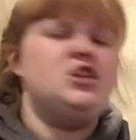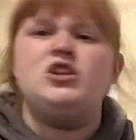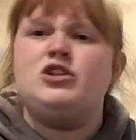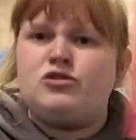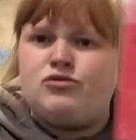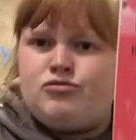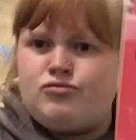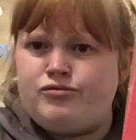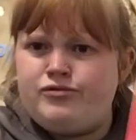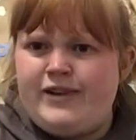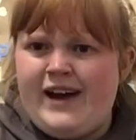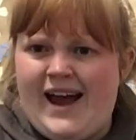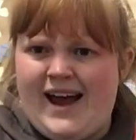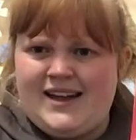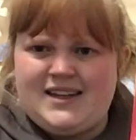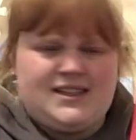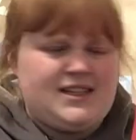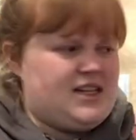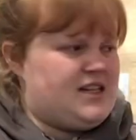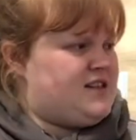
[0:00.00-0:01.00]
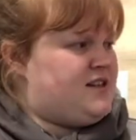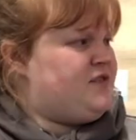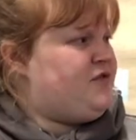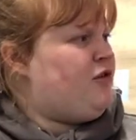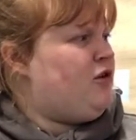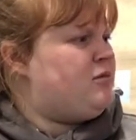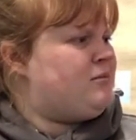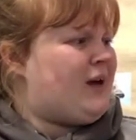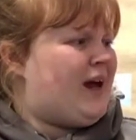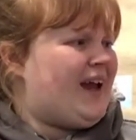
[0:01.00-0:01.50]
Red is for
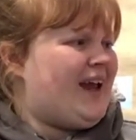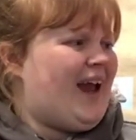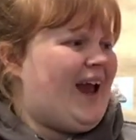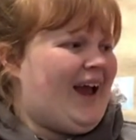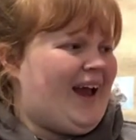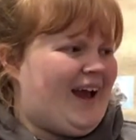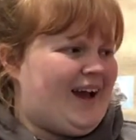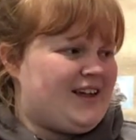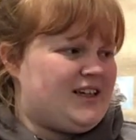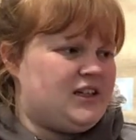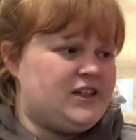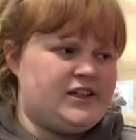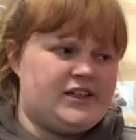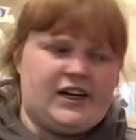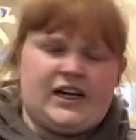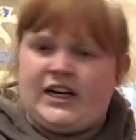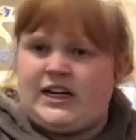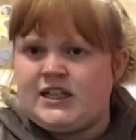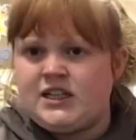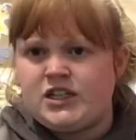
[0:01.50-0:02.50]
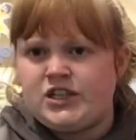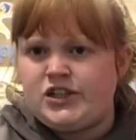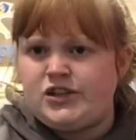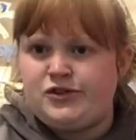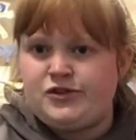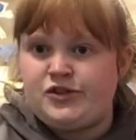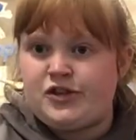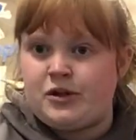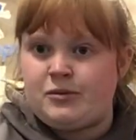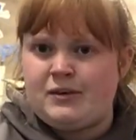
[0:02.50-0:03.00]
my anger. Can you
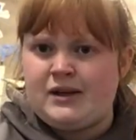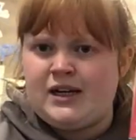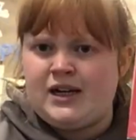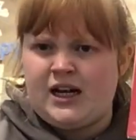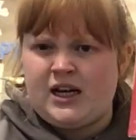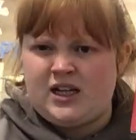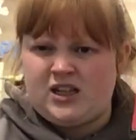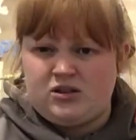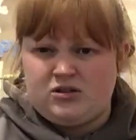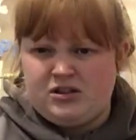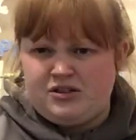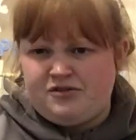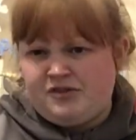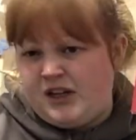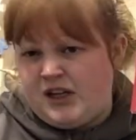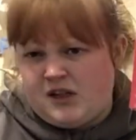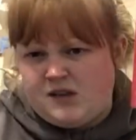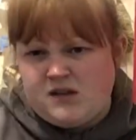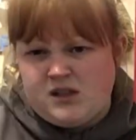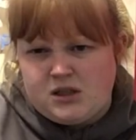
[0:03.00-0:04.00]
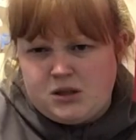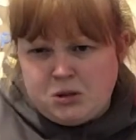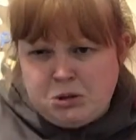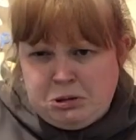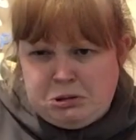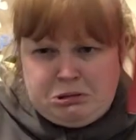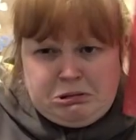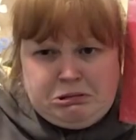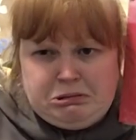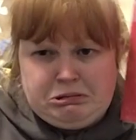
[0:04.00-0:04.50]
show me an angry face? Like, ugh.
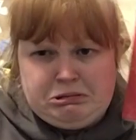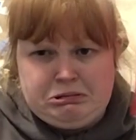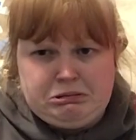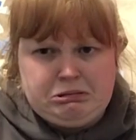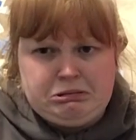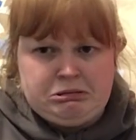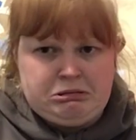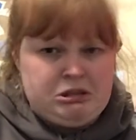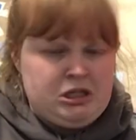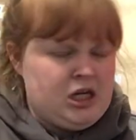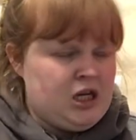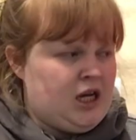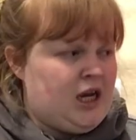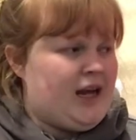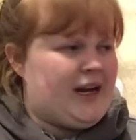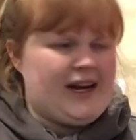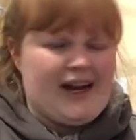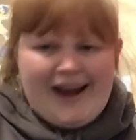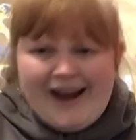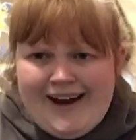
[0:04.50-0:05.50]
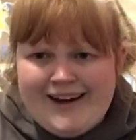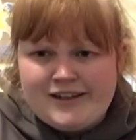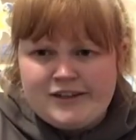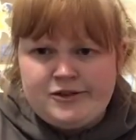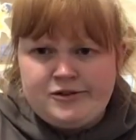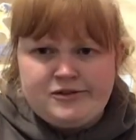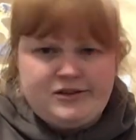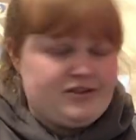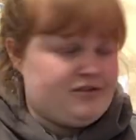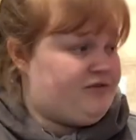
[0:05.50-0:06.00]
An
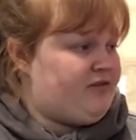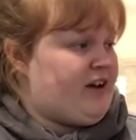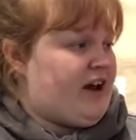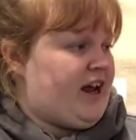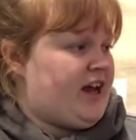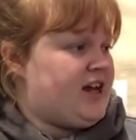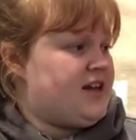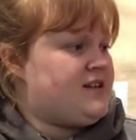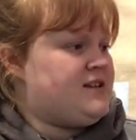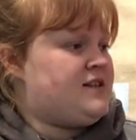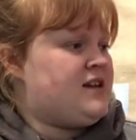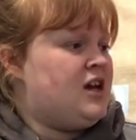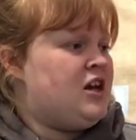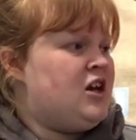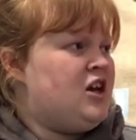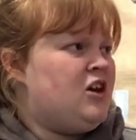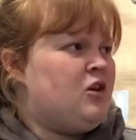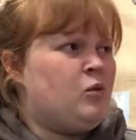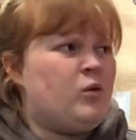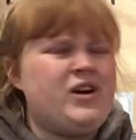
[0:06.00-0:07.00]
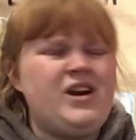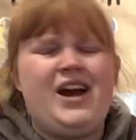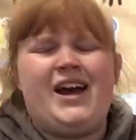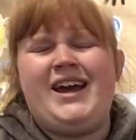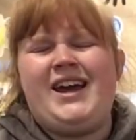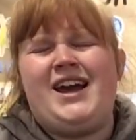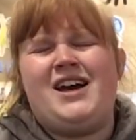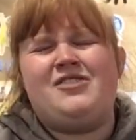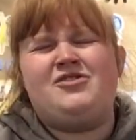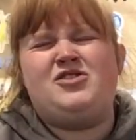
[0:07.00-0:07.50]
angry face when I
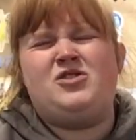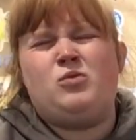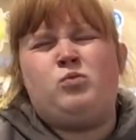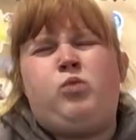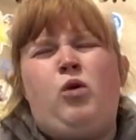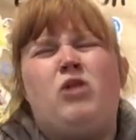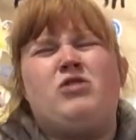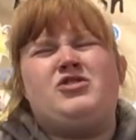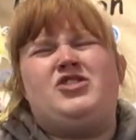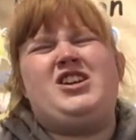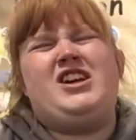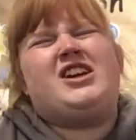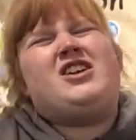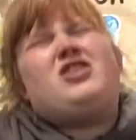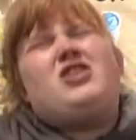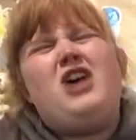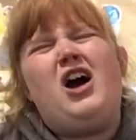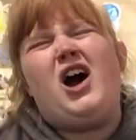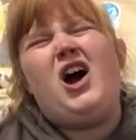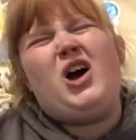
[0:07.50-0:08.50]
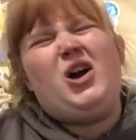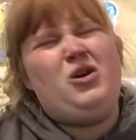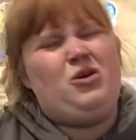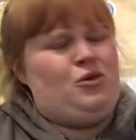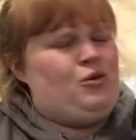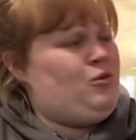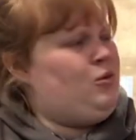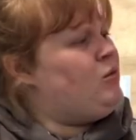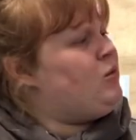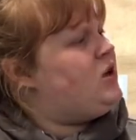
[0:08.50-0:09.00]
have to watch it
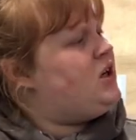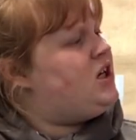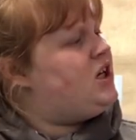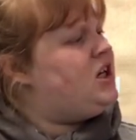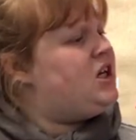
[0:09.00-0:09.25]
go.